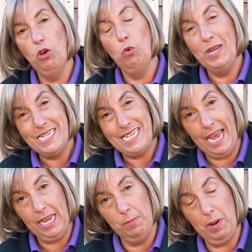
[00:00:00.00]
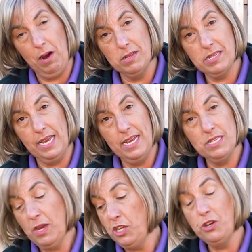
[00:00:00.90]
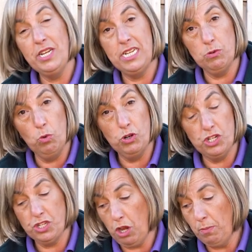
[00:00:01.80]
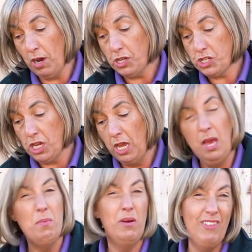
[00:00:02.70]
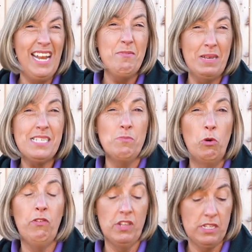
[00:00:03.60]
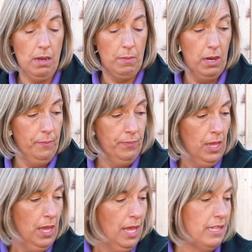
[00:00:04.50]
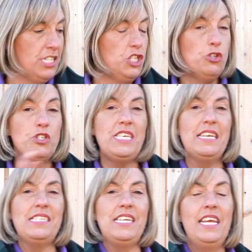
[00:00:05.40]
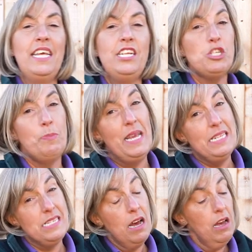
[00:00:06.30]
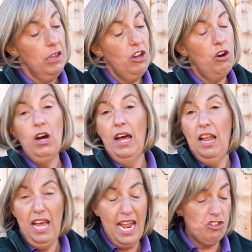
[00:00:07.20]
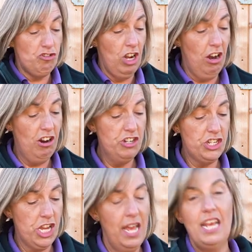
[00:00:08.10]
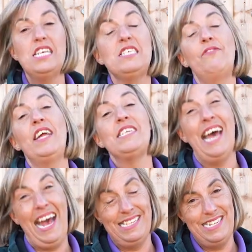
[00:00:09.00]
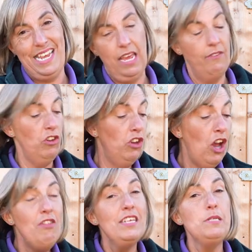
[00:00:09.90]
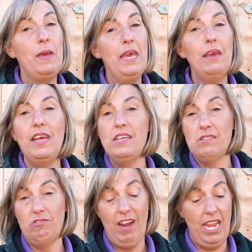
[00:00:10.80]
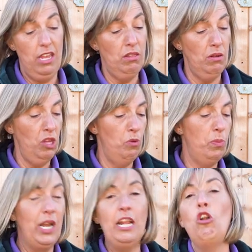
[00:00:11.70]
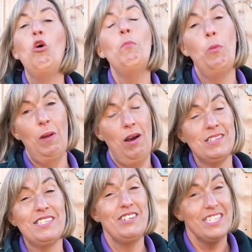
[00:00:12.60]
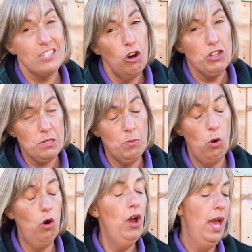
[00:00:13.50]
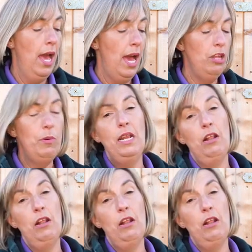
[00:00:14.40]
your winter hanging baskets where you don't need to water so much, but really a bit small for the summer. This is your 16 inch pizza, your extra large it's fantastic if you can go this big it's great you put in a lot more plants so it does cost more and you put